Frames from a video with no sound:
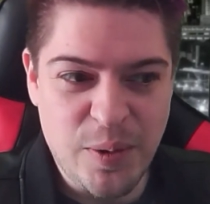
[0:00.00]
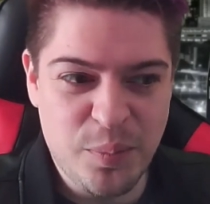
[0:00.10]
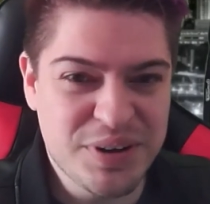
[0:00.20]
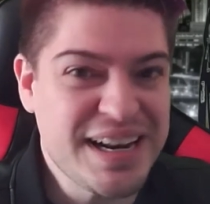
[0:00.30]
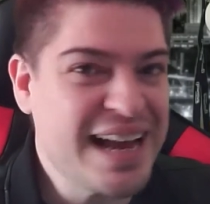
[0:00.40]

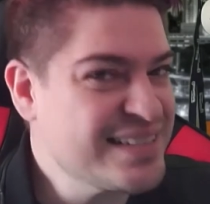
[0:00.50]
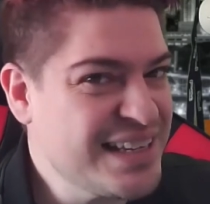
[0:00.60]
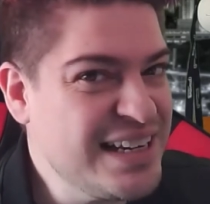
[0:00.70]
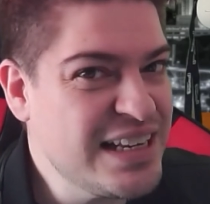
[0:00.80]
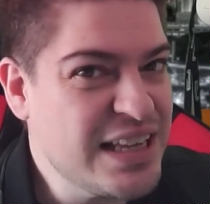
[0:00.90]
But it has a
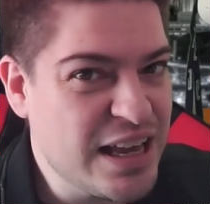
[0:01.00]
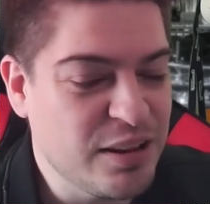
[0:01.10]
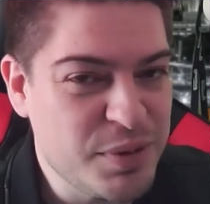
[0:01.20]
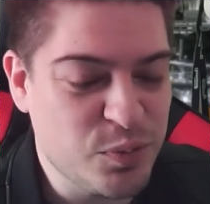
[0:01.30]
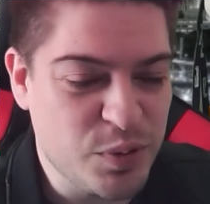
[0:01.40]
heating
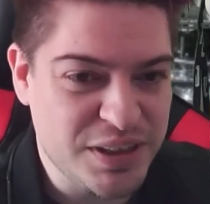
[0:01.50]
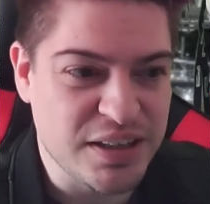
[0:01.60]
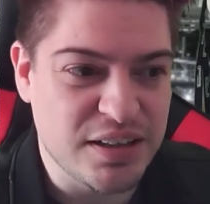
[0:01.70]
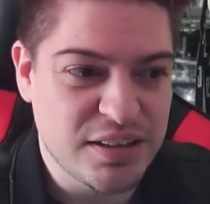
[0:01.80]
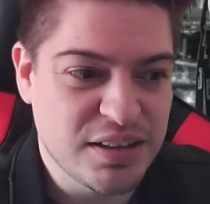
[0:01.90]
element within
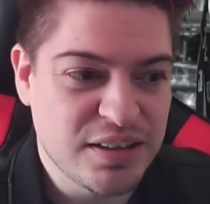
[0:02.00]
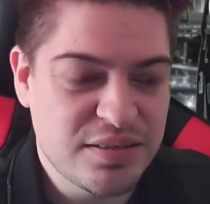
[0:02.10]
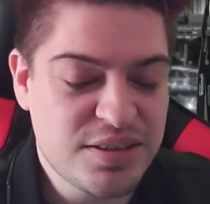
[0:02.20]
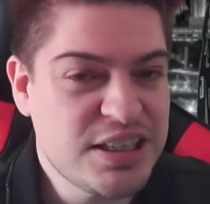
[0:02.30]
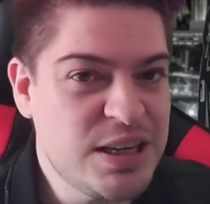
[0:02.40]
it
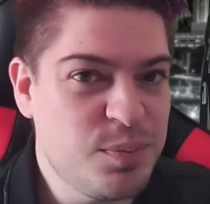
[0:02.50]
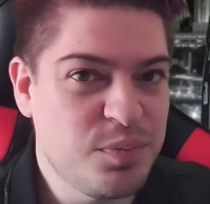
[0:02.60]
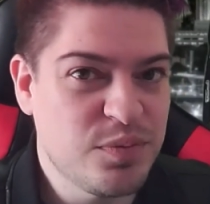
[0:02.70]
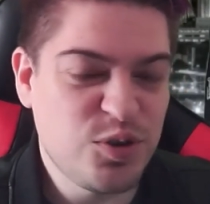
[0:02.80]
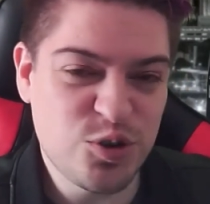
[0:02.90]
to keep
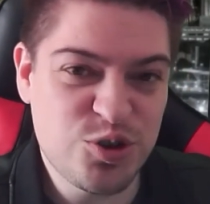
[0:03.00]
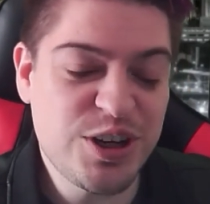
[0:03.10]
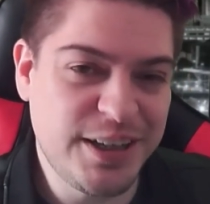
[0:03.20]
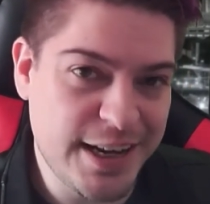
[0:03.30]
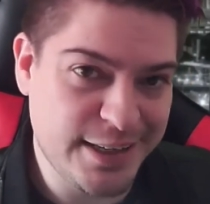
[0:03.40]
your
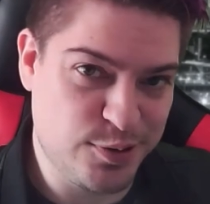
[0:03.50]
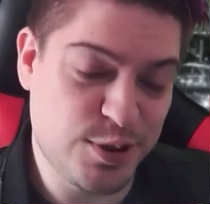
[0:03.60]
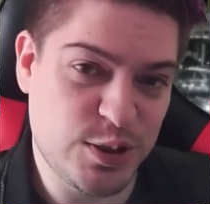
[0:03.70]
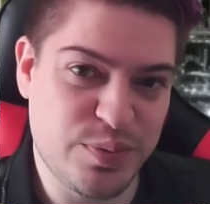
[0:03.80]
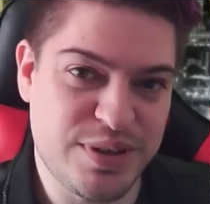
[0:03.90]
chicken extra
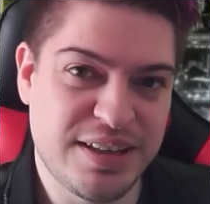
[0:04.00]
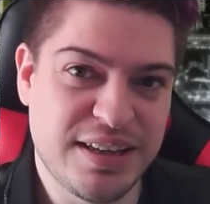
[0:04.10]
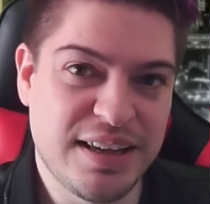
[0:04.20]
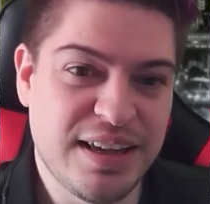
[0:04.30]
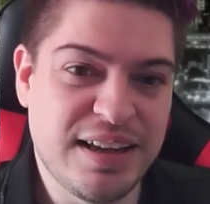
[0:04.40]
crispy.
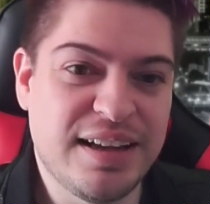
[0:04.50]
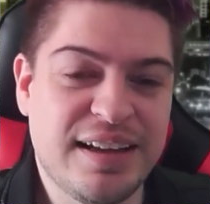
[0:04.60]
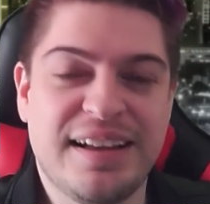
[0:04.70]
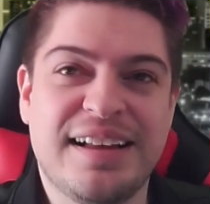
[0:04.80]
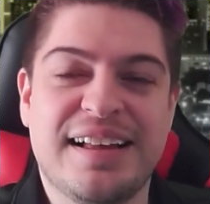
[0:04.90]

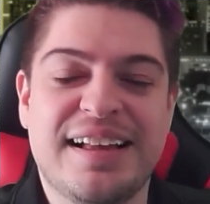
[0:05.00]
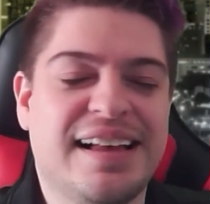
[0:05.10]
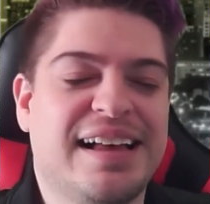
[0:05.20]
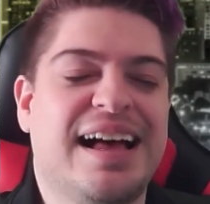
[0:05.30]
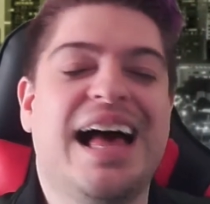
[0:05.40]

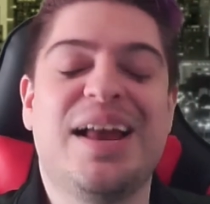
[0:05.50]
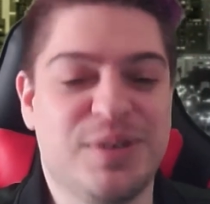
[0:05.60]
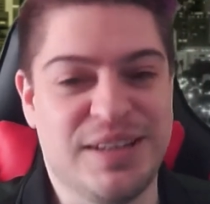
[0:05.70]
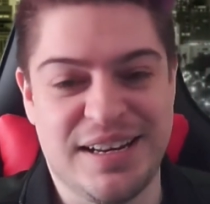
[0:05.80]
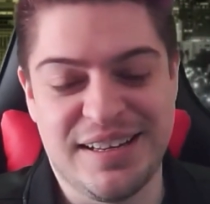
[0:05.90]
I don't
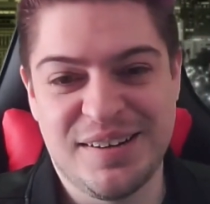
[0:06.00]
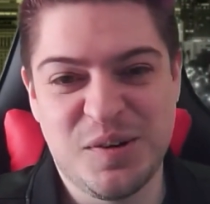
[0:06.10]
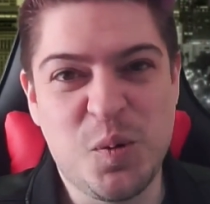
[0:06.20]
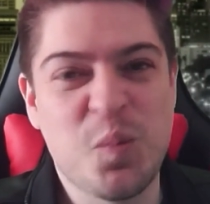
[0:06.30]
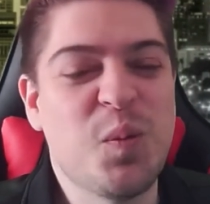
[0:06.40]
get it.
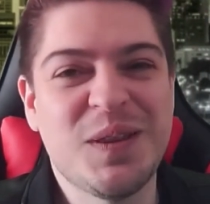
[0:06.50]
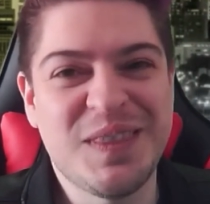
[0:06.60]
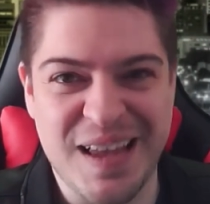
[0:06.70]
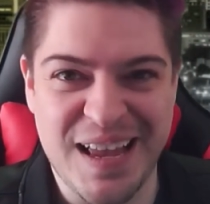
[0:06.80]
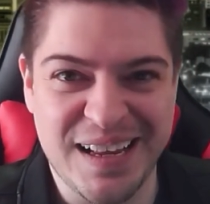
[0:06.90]
What
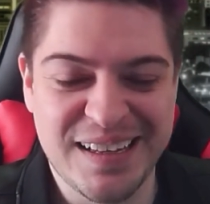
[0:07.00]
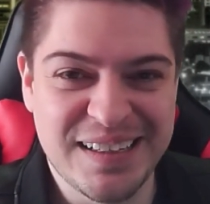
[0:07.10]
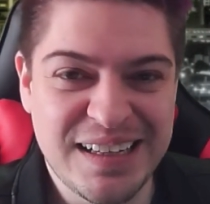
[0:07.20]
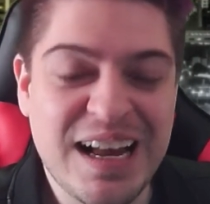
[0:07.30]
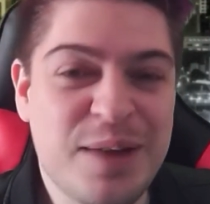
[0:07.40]
the heck?
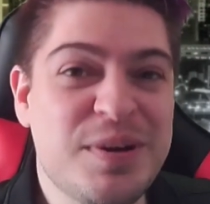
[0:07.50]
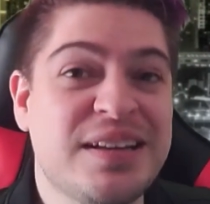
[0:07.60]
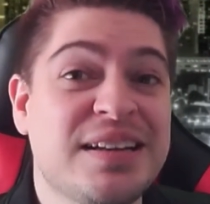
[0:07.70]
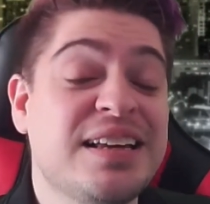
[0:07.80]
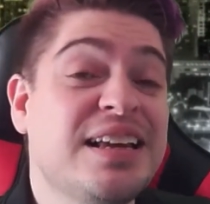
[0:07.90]
I
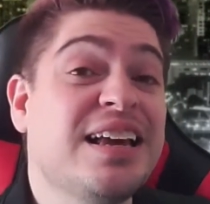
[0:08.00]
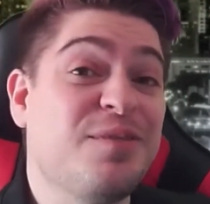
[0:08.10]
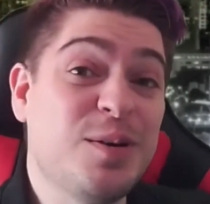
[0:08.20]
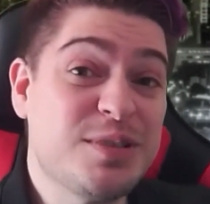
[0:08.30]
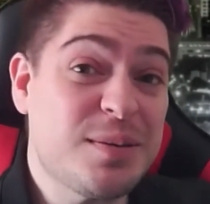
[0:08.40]
mean,
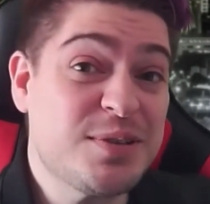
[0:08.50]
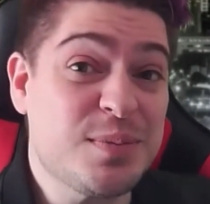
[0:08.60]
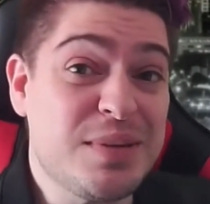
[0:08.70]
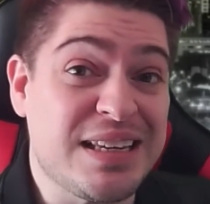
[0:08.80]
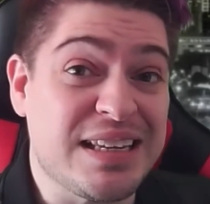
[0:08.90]
it was up to
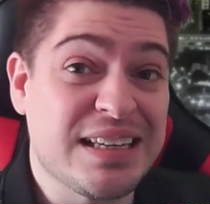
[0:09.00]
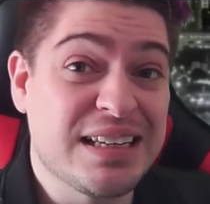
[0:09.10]
me.